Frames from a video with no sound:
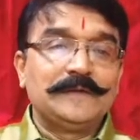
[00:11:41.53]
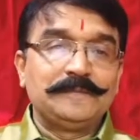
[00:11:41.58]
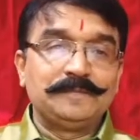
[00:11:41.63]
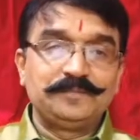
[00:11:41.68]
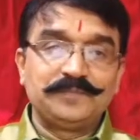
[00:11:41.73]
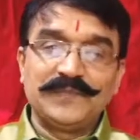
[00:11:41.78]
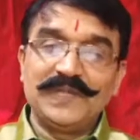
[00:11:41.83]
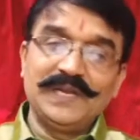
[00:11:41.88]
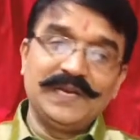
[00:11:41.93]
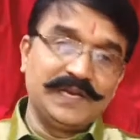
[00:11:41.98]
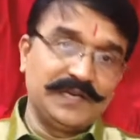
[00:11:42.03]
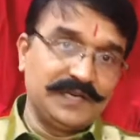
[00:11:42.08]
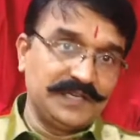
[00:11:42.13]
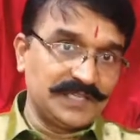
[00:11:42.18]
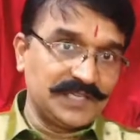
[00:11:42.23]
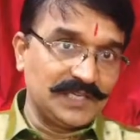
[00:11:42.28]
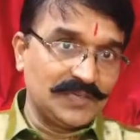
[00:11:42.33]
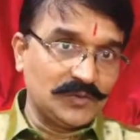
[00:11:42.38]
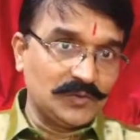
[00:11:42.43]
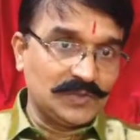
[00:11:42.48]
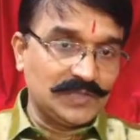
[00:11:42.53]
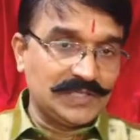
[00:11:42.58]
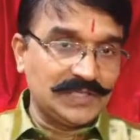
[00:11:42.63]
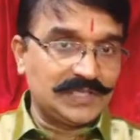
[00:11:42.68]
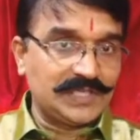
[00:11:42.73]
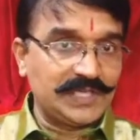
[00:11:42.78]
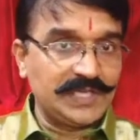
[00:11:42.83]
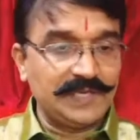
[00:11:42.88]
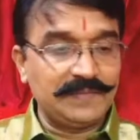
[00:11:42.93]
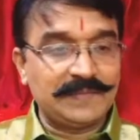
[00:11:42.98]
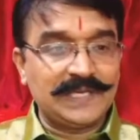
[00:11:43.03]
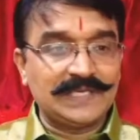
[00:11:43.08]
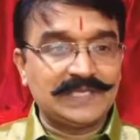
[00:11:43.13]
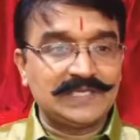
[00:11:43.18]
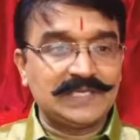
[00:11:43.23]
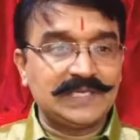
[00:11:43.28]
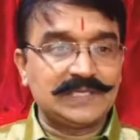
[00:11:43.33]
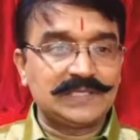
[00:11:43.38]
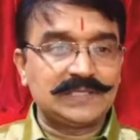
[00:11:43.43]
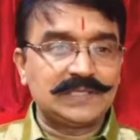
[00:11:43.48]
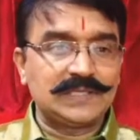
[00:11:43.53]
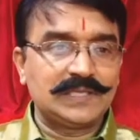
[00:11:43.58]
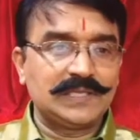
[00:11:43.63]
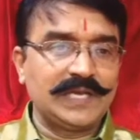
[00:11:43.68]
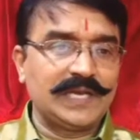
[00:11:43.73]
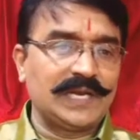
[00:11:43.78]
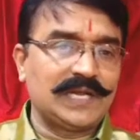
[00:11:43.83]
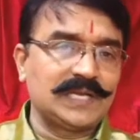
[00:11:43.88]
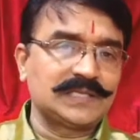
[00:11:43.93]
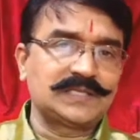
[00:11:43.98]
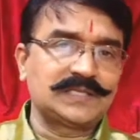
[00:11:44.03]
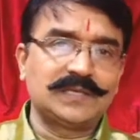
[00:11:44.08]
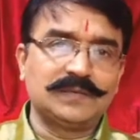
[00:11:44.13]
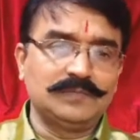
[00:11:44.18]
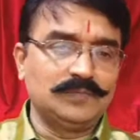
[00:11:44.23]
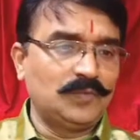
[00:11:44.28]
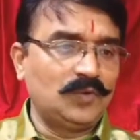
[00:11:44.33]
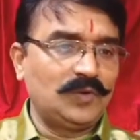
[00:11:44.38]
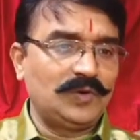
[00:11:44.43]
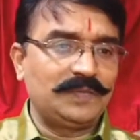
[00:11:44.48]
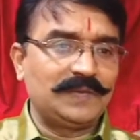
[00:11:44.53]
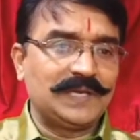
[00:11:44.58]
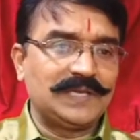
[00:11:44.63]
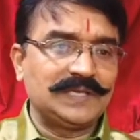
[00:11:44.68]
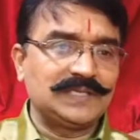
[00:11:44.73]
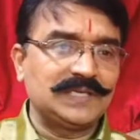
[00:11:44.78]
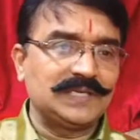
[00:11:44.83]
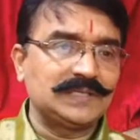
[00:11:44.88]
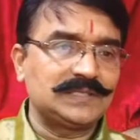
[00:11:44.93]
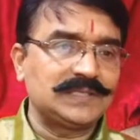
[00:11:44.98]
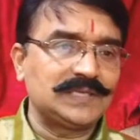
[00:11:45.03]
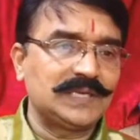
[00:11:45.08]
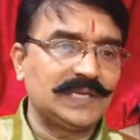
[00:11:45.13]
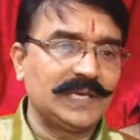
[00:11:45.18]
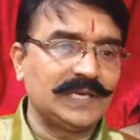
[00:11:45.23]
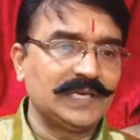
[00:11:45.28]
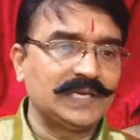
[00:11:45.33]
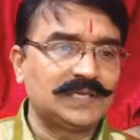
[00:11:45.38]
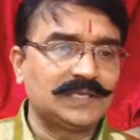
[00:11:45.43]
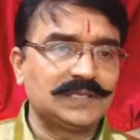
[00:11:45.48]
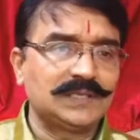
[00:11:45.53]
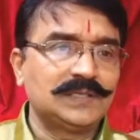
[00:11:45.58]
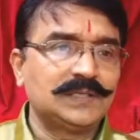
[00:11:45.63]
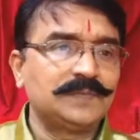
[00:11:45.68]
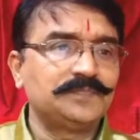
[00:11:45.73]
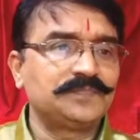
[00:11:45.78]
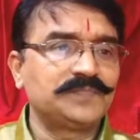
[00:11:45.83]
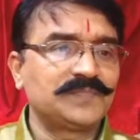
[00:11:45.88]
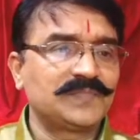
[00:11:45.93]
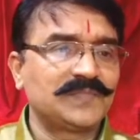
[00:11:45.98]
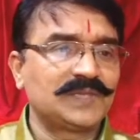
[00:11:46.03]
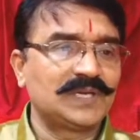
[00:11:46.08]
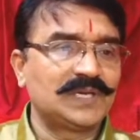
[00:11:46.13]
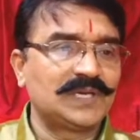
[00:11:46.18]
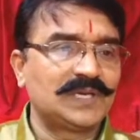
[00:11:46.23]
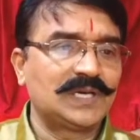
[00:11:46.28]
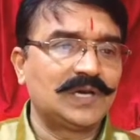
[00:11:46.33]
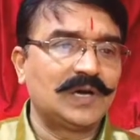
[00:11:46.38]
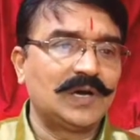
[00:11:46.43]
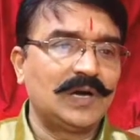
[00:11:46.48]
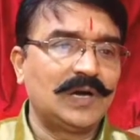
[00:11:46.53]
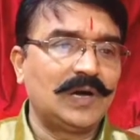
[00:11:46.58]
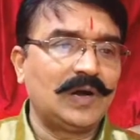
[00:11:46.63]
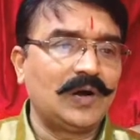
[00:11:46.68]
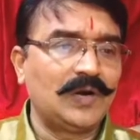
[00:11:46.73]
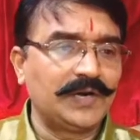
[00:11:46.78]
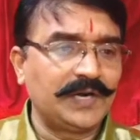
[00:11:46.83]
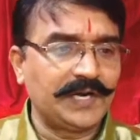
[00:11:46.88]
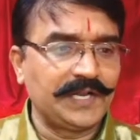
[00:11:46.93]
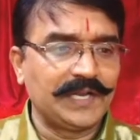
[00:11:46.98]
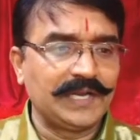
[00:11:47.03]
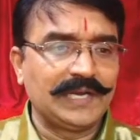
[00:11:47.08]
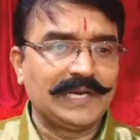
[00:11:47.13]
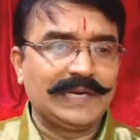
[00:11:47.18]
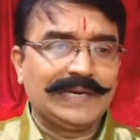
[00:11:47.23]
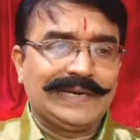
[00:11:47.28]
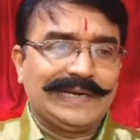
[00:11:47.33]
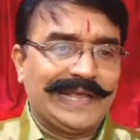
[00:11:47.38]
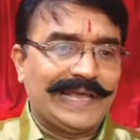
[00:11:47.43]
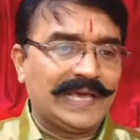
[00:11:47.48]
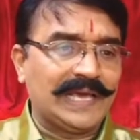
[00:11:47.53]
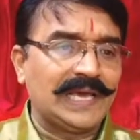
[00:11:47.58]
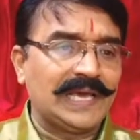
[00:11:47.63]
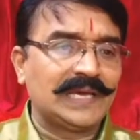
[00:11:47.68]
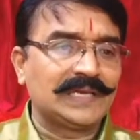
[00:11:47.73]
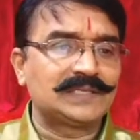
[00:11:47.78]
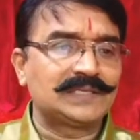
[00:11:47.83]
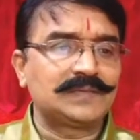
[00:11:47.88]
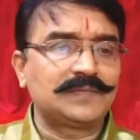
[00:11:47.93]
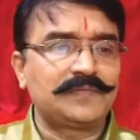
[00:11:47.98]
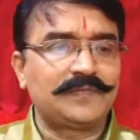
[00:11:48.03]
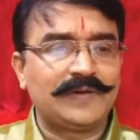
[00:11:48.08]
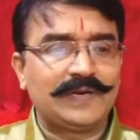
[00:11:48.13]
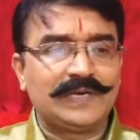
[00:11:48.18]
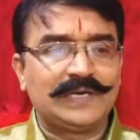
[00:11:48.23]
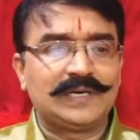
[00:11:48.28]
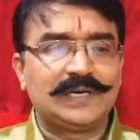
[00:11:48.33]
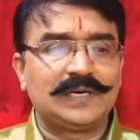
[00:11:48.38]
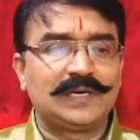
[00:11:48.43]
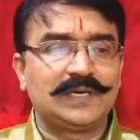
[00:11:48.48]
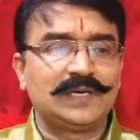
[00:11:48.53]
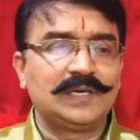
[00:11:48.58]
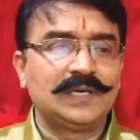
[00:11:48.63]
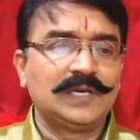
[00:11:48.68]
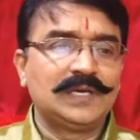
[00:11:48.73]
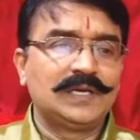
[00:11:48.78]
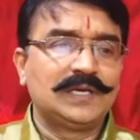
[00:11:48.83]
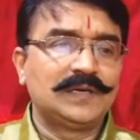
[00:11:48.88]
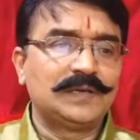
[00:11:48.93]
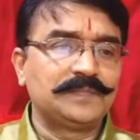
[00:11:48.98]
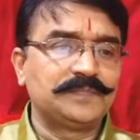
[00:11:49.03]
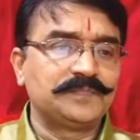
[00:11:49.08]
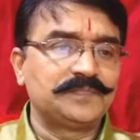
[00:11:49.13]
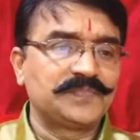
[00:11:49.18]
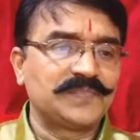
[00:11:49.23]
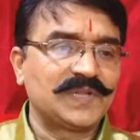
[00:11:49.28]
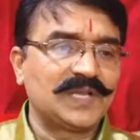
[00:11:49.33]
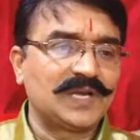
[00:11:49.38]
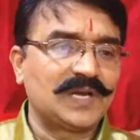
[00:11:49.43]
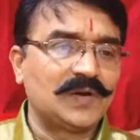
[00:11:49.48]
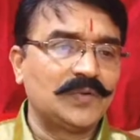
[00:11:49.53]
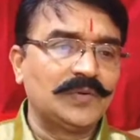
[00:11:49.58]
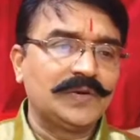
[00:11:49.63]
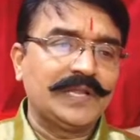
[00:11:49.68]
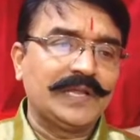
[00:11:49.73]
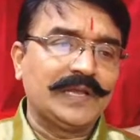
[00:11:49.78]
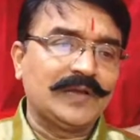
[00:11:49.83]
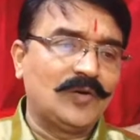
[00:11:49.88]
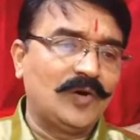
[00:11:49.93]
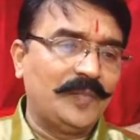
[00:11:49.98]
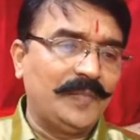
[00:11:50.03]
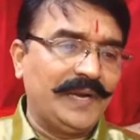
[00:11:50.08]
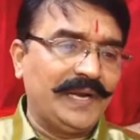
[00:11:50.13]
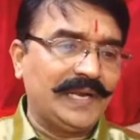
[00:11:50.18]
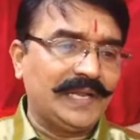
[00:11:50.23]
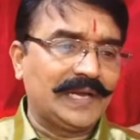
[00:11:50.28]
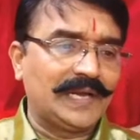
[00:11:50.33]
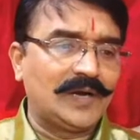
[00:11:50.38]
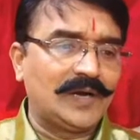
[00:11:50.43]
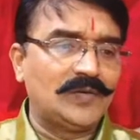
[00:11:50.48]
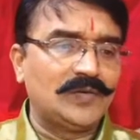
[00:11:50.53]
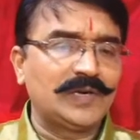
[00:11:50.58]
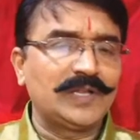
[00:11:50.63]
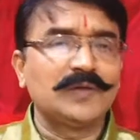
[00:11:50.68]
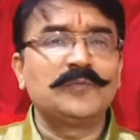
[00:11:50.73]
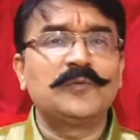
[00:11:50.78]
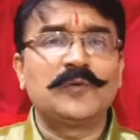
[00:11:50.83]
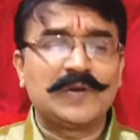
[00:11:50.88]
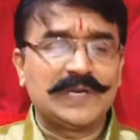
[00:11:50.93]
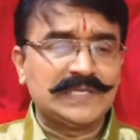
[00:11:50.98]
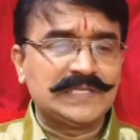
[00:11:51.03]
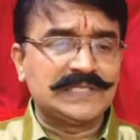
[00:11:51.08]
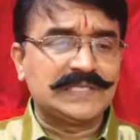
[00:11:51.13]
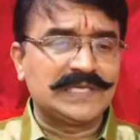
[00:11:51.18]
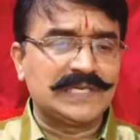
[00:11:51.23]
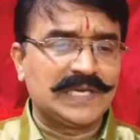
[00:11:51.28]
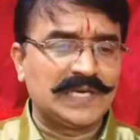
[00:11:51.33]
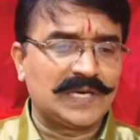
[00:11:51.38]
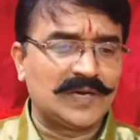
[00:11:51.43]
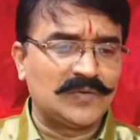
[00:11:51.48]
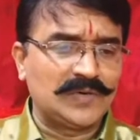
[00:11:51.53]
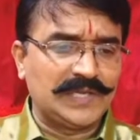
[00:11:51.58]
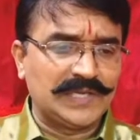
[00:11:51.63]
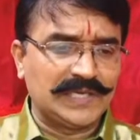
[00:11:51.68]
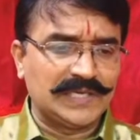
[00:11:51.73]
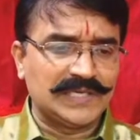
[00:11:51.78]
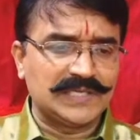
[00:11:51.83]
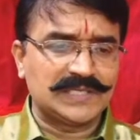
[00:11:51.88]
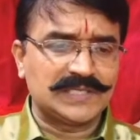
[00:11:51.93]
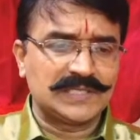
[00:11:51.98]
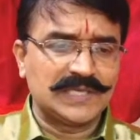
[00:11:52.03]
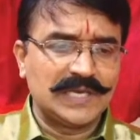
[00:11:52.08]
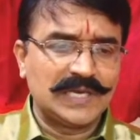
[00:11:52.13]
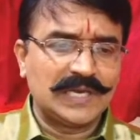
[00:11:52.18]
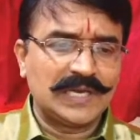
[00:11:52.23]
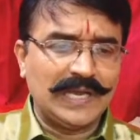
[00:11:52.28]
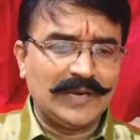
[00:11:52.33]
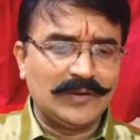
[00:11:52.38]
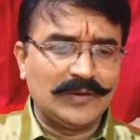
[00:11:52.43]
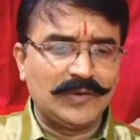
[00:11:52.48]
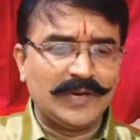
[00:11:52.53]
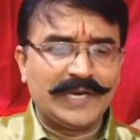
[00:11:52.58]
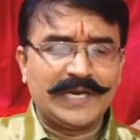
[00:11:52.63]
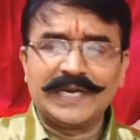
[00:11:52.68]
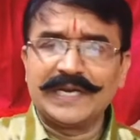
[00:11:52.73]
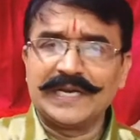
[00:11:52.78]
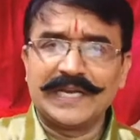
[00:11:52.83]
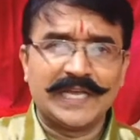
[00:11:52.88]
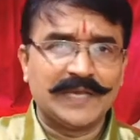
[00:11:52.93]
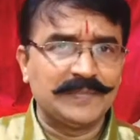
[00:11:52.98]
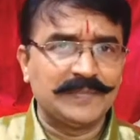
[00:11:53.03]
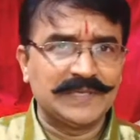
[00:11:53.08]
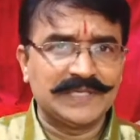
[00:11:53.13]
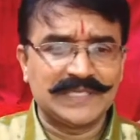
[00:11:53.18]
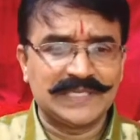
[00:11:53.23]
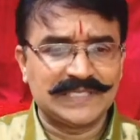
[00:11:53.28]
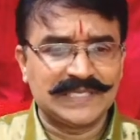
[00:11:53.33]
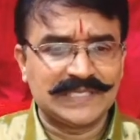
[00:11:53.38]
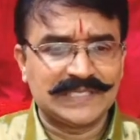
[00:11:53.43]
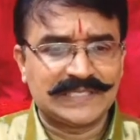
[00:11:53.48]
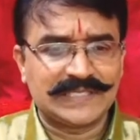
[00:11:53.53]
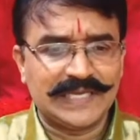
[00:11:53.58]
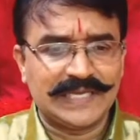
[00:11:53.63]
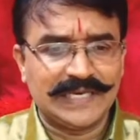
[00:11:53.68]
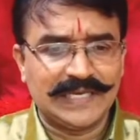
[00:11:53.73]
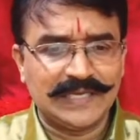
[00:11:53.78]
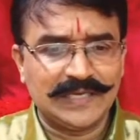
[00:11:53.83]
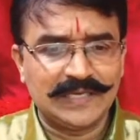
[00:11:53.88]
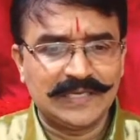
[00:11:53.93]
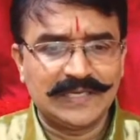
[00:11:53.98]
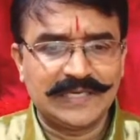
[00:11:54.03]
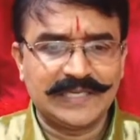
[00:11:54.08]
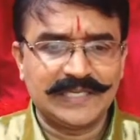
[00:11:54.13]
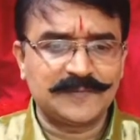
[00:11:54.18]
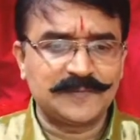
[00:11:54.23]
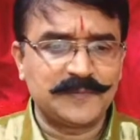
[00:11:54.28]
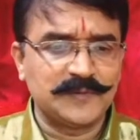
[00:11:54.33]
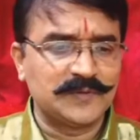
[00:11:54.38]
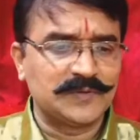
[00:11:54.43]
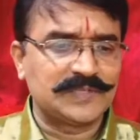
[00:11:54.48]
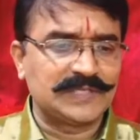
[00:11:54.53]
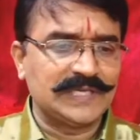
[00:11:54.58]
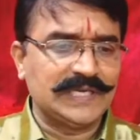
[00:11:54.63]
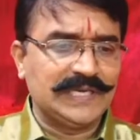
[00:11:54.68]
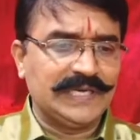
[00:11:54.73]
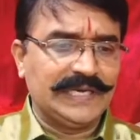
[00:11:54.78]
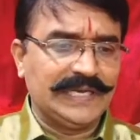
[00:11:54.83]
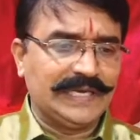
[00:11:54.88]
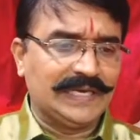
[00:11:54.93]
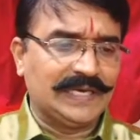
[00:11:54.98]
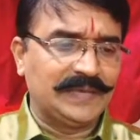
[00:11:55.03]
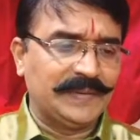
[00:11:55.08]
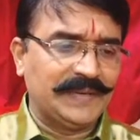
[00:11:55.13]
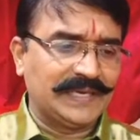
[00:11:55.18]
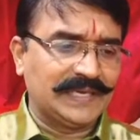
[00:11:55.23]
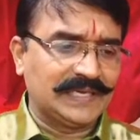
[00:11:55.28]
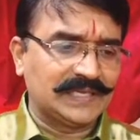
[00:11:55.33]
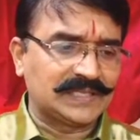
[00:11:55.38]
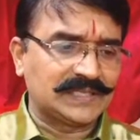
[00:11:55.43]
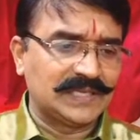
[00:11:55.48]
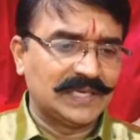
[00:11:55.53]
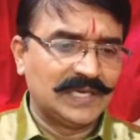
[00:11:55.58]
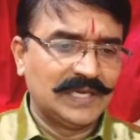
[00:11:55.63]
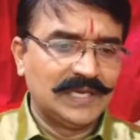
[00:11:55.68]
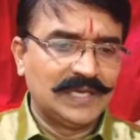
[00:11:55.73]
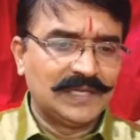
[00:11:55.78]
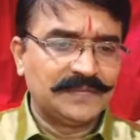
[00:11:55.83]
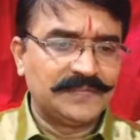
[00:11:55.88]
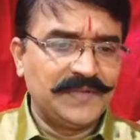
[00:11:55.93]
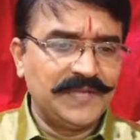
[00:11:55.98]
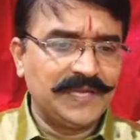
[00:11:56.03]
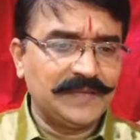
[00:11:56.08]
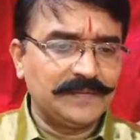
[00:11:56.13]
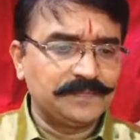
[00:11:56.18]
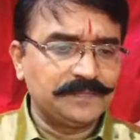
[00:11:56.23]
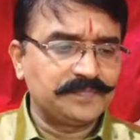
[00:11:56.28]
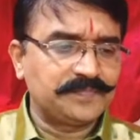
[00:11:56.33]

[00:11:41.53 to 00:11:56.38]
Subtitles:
In addition to these three branches, there are some more branches like auditing, tax, fund accounting, government accounting. Forensic accounting is calculating damages and selling disputes in legal matters. Then